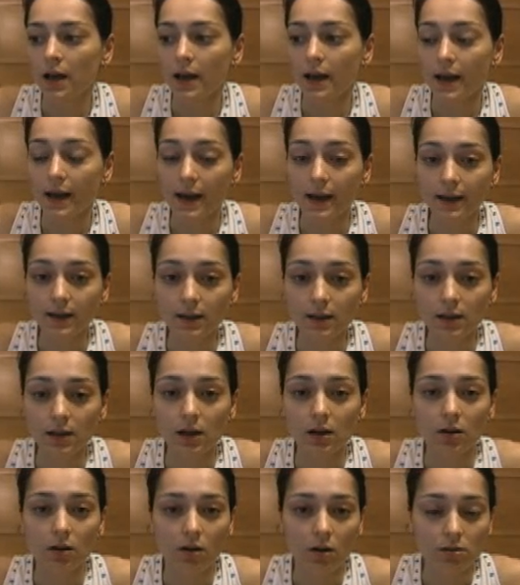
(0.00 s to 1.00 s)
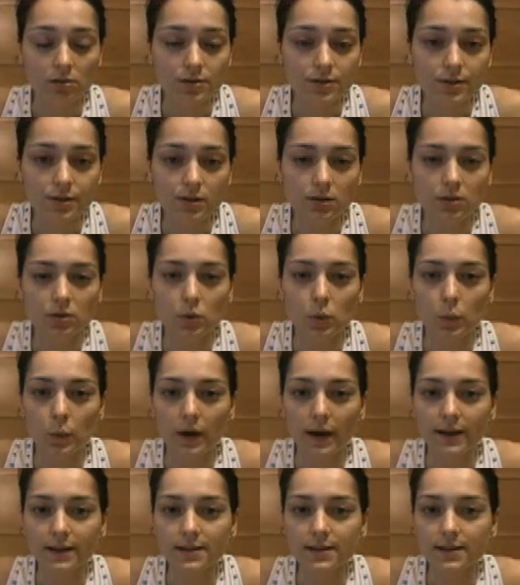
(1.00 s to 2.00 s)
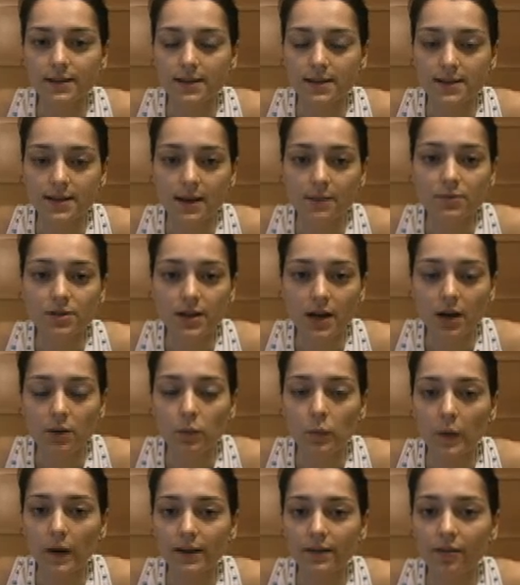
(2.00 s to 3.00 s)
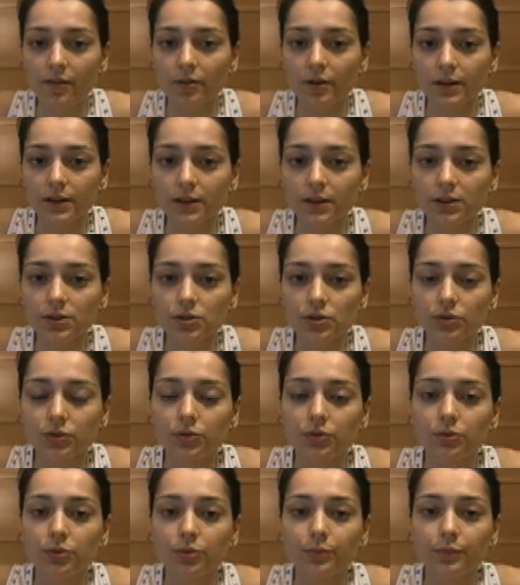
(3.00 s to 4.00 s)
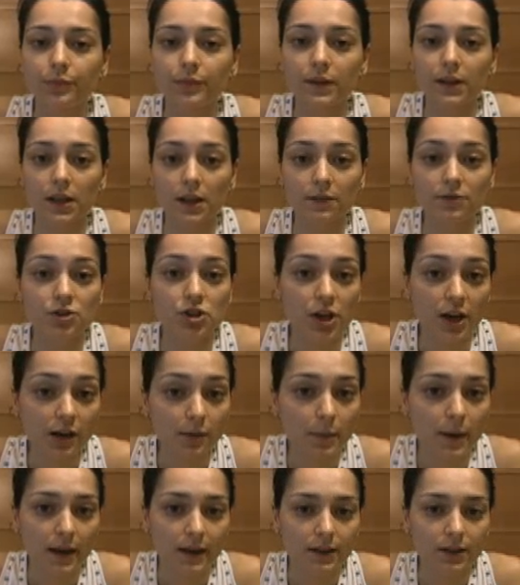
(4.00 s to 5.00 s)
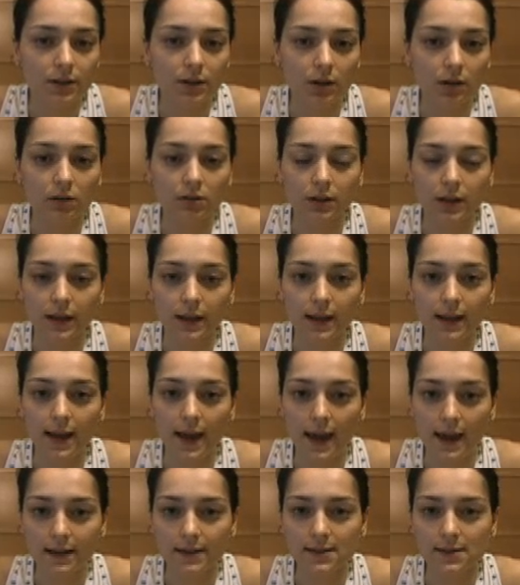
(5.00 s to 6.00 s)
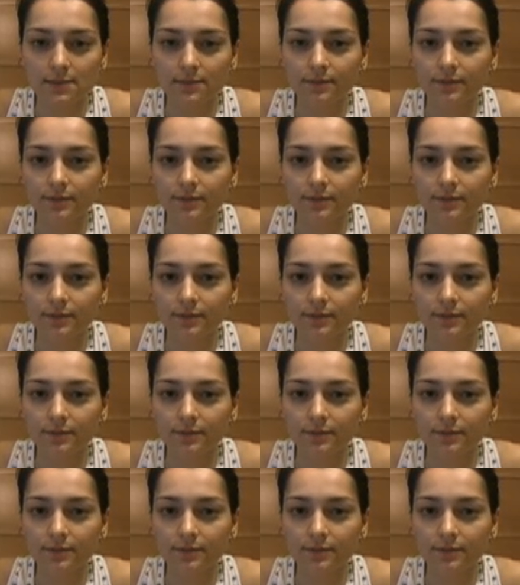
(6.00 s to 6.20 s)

And also white at the same time, white threatening to give checkmate on e8,